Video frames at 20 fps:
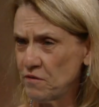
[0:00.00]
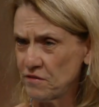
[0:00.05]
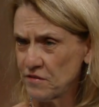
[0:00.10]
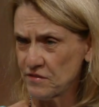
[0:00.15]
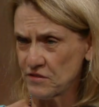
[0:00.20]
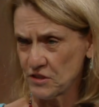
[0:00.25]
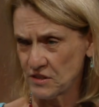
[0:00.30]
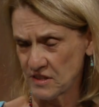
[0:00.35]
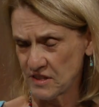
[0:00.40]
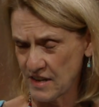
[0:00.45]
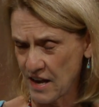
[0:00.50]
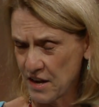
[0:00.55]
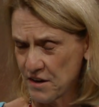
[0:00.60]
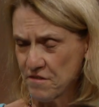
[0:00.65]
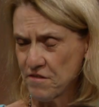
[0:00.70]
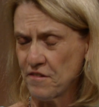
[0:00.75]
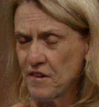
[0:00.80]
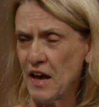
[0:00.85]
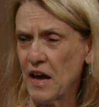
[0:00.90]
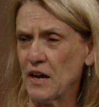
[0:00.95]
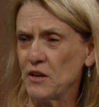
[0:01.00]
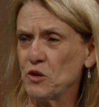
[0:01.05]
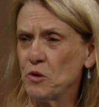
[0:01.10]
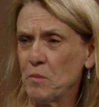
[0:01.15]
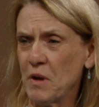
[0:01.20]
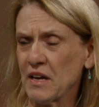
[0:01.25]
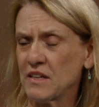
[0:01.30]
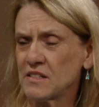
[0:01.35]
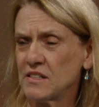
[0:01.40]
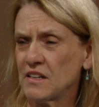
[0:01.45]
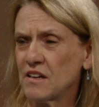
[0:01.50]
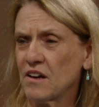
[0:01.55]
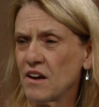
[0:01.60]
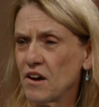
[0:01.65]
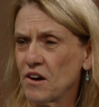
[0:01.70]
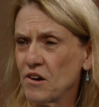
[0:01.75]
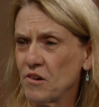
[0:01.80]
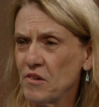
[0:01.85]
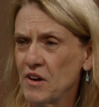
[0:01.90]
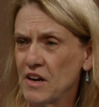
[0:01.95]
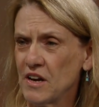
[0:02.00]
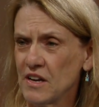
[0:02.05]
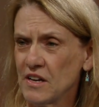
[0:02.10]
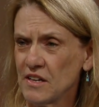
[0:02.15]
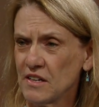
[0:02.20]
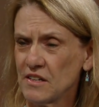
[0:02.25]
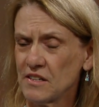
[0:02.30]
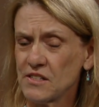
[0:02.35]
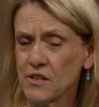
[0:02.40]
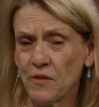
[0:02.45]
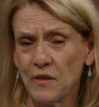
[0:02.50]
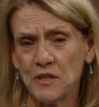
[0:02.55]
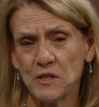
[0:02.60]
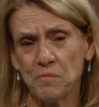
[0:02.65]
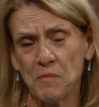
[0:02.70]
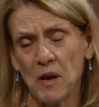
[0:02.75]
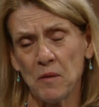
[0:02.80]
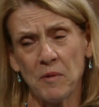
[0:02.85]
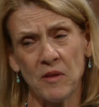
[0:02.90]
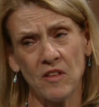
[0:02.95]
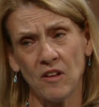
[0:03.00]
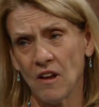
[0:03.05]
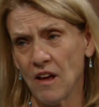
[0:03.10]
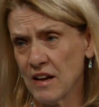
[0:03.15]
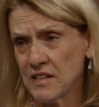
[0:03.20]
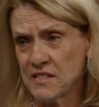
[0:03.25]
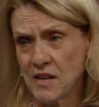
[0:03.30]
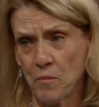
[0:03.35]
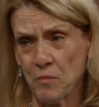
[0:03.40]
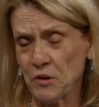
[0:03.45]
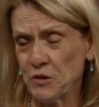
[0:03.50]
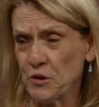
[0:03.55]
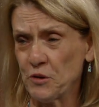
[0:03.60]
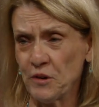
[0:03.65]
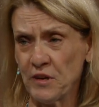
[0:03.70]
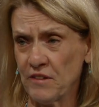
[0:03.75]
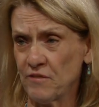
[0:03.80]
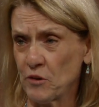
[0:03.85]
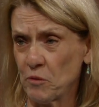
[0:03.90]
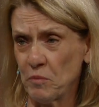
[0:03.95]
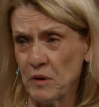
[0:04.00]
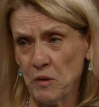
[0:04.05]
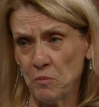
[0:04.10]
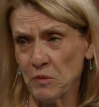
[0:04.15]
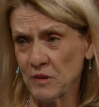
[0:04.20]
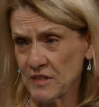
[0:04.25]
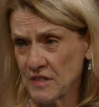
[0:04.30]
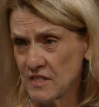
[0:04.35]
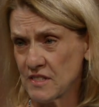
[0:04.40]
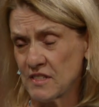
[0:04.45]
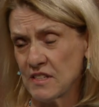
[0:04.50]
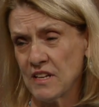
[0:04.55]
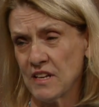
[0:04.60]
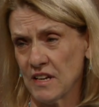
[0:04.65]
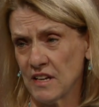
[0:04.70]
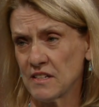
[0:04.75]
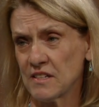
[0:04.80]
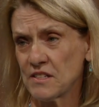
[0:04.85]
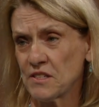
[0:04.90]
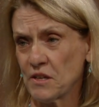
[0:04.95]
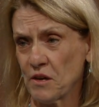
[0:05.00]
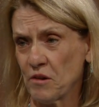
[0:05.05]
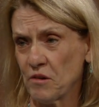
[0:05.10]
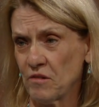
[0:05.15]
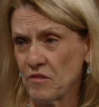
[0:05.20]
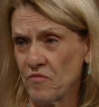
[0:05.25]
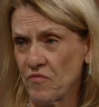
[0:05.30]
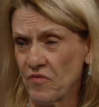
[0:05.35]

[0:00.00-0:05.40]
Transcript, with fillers: mm -hmm. to mm-hmm. Santa Fe, New Mexico. So this may be the last opportunity for people to see it. So wow.